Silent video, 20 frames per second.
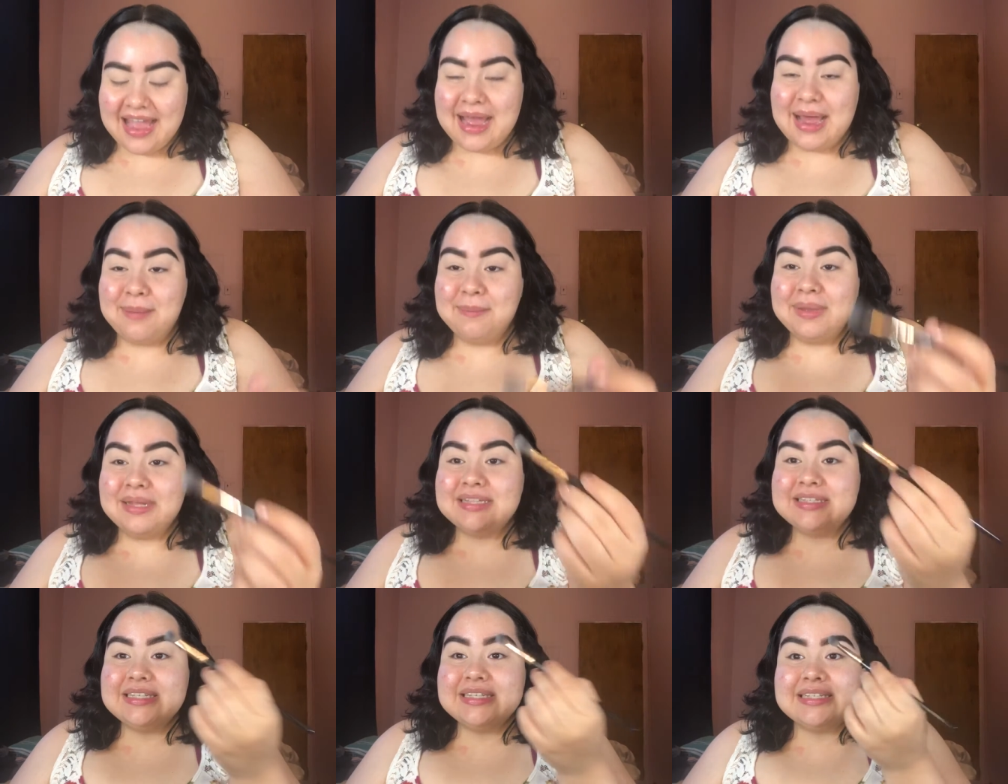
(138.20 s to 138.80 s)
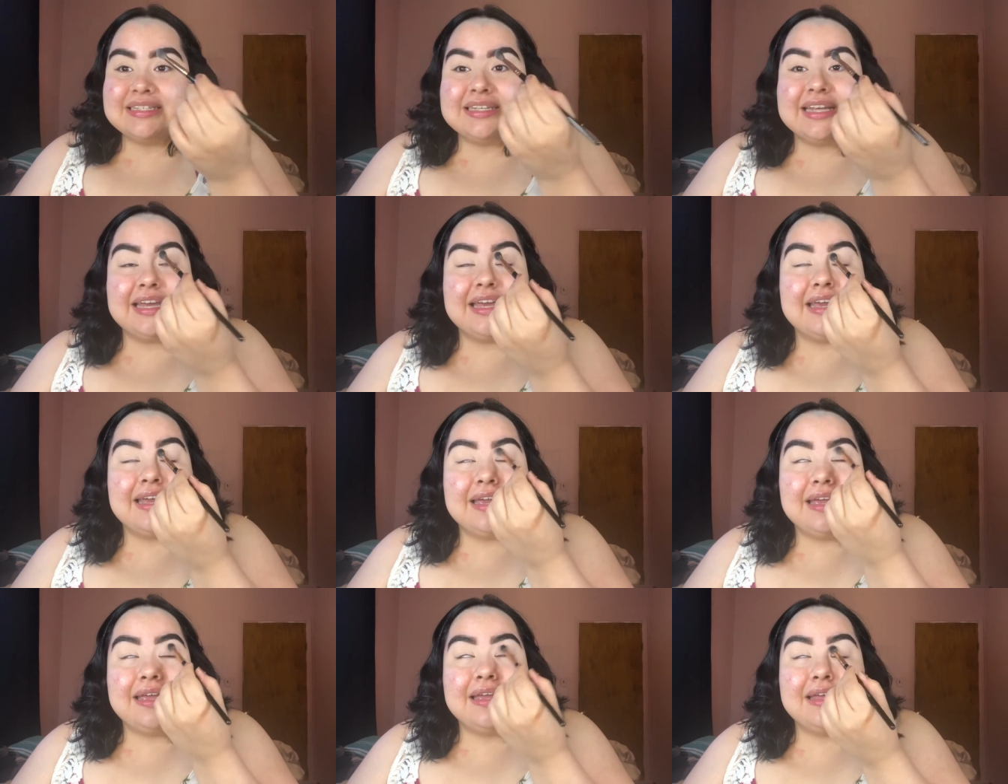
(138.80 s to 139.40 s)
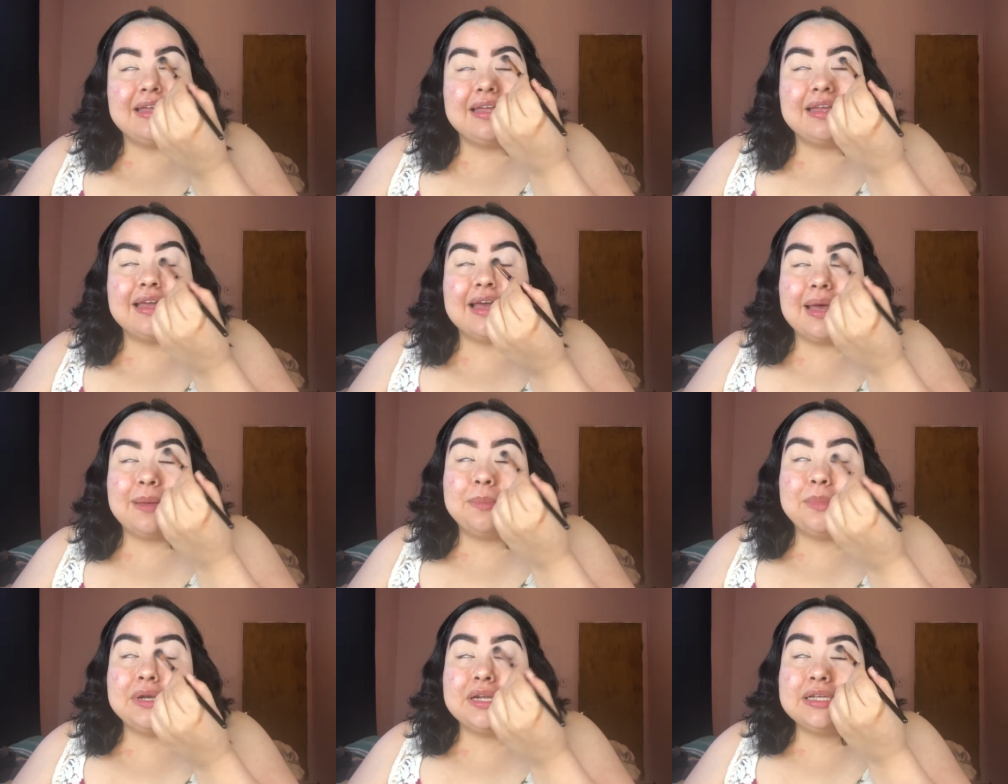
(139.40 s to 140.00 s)
I meant to say
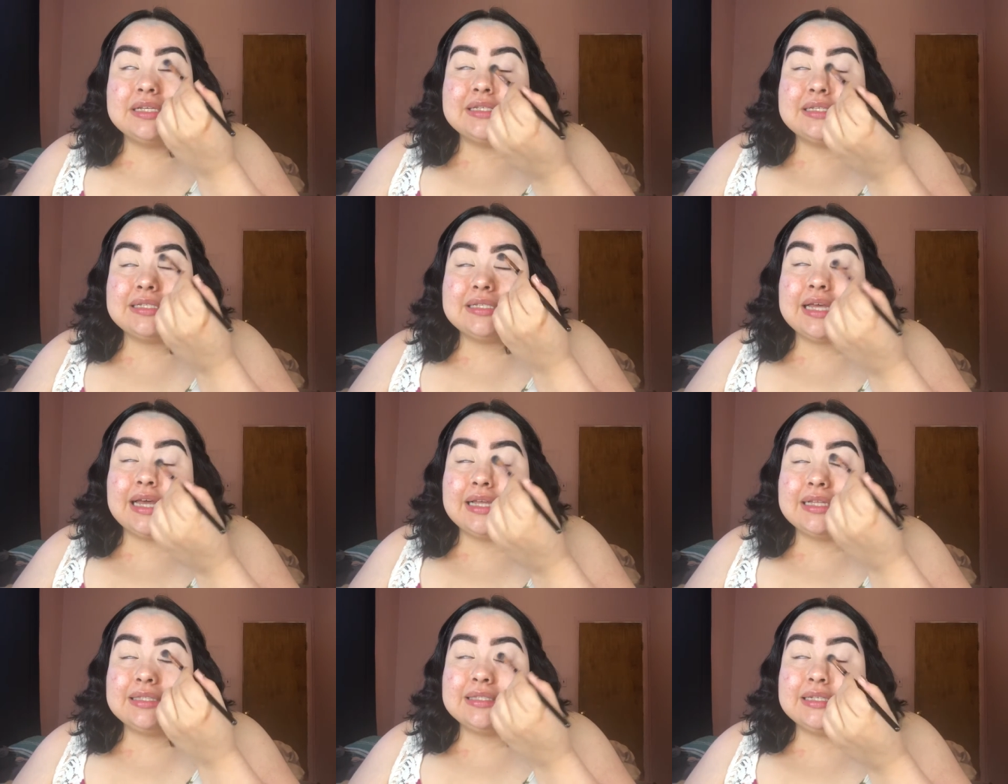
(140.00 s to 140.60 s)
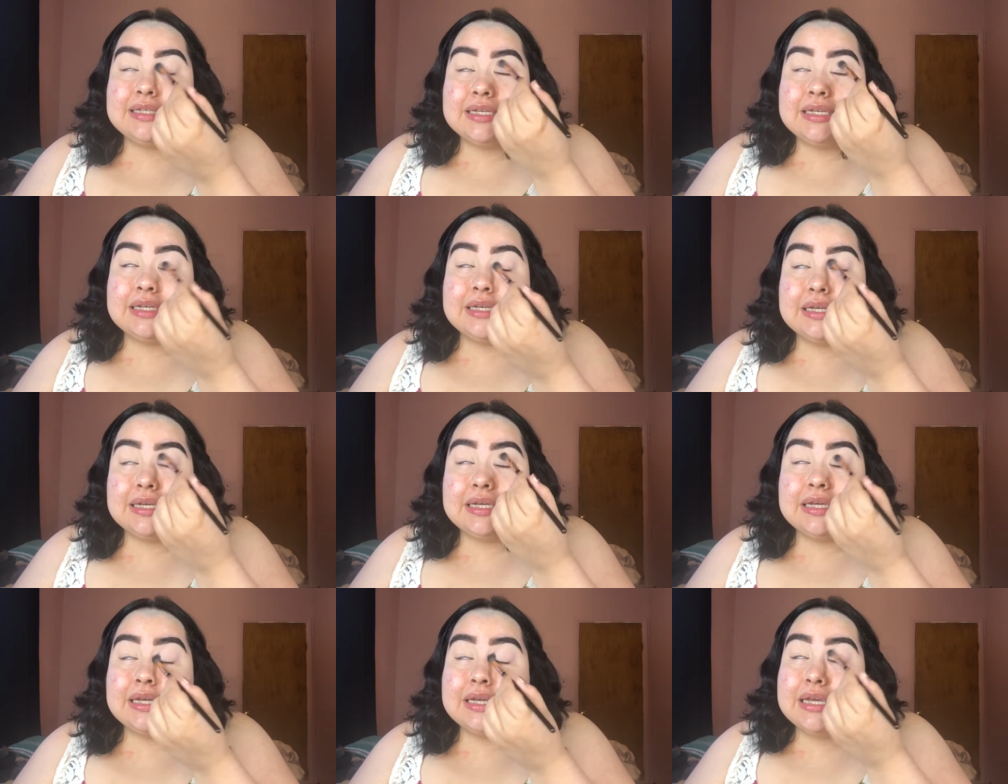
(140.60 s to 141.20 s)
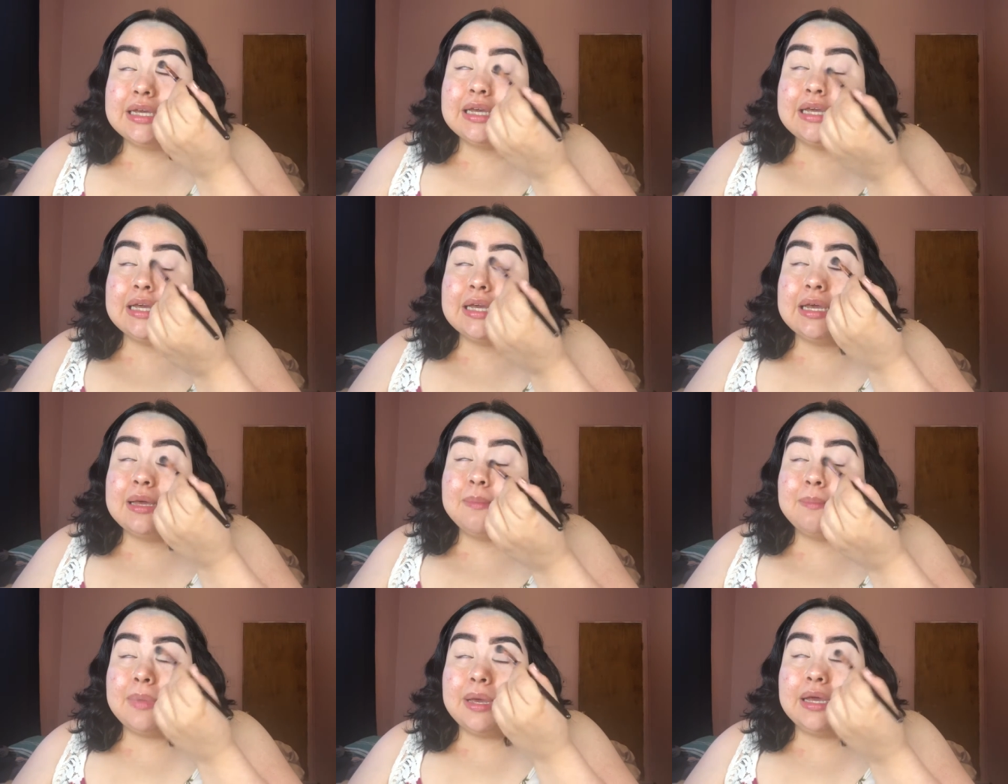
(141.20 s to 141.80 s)
I'm going to set
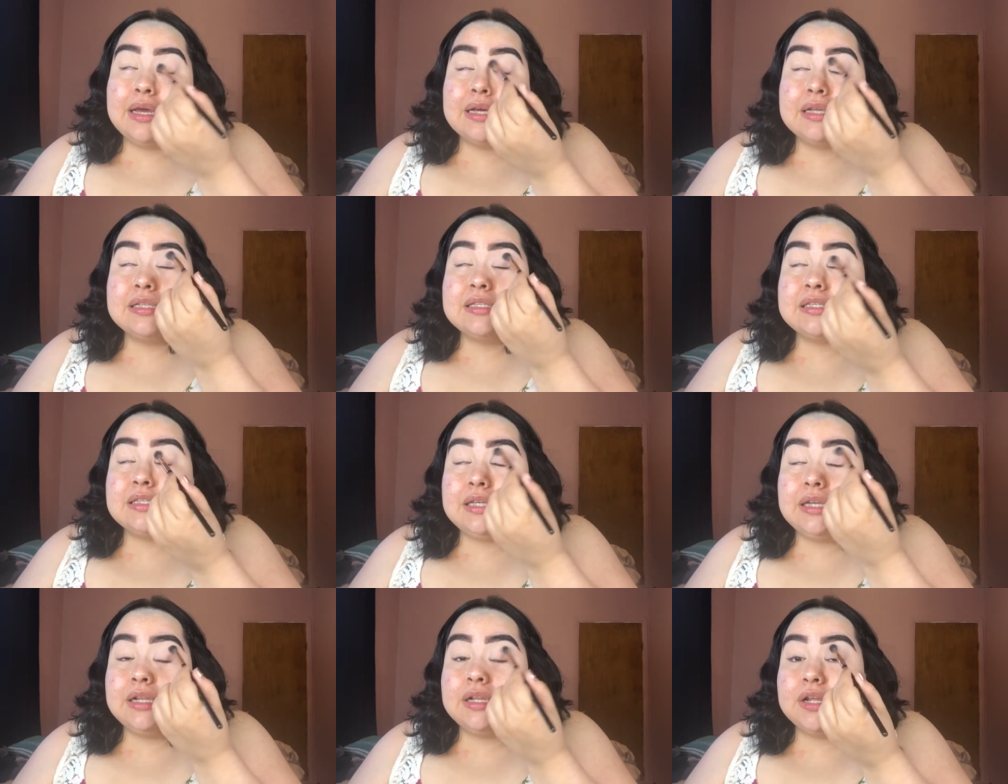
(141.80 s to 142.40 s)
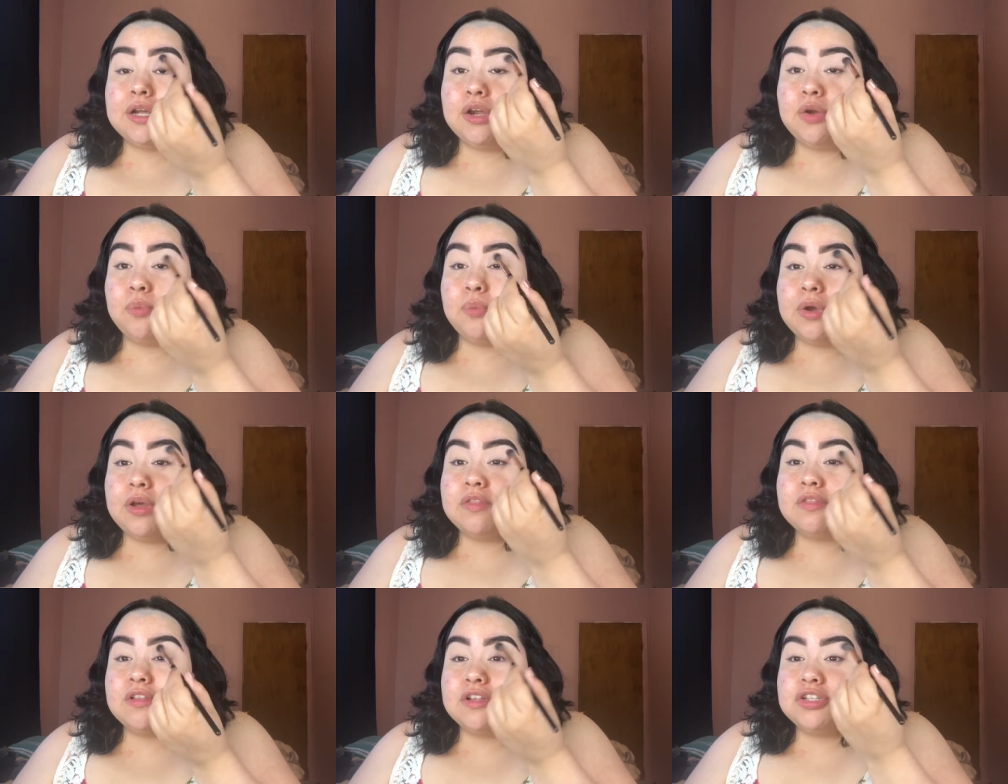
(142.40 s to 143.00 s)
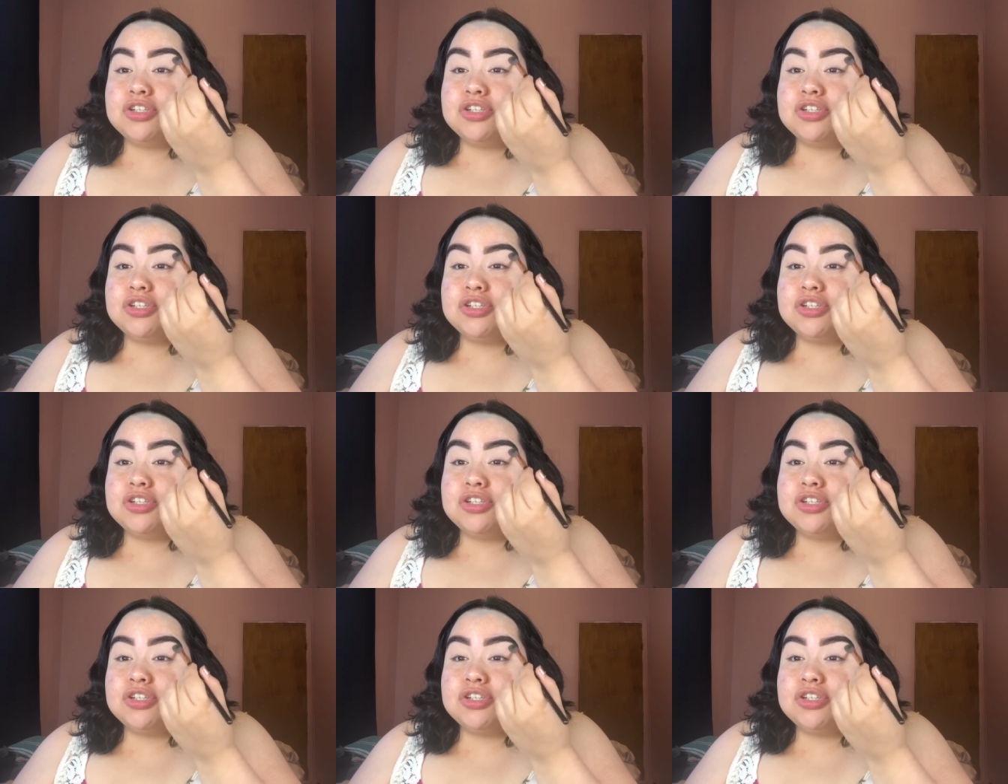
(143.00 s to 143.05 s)
my concealer with the